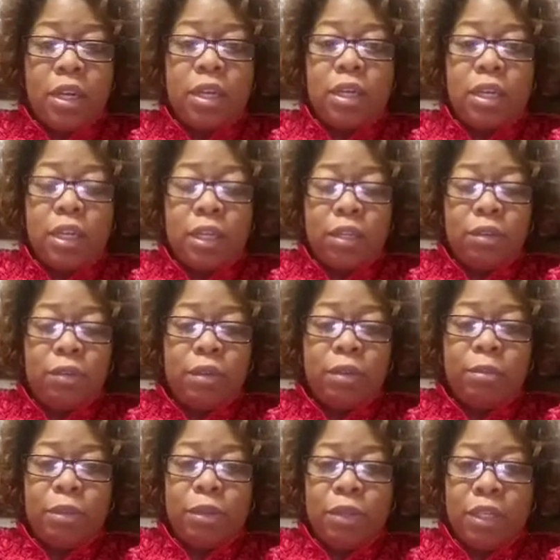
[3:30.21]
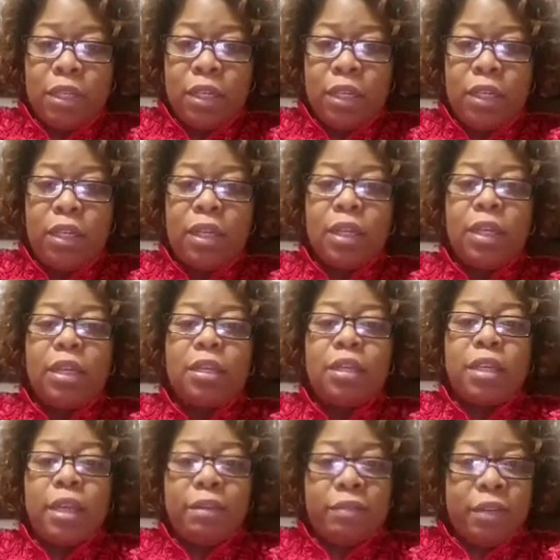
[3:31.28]
NICU community, it
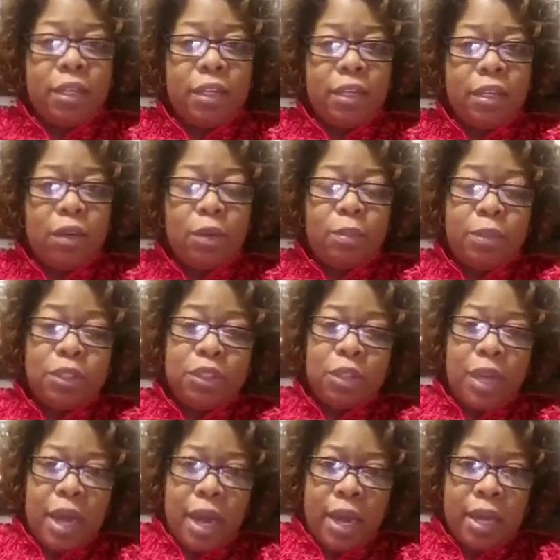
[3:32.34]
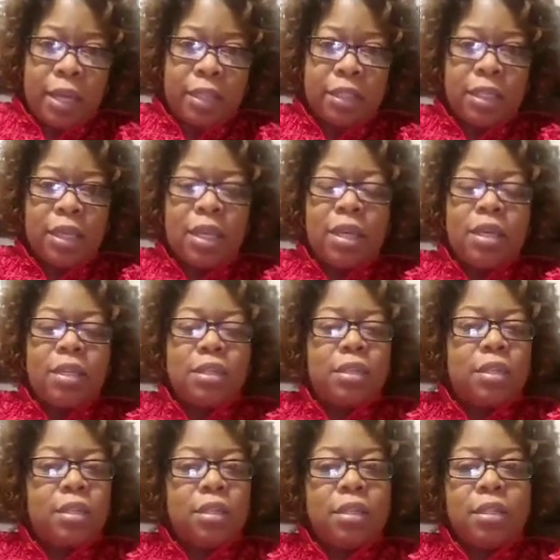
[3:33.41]
definitely opens your eyes
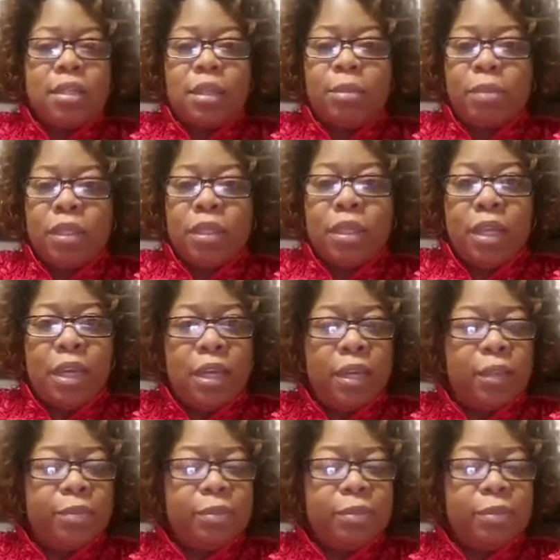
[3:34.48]
to something that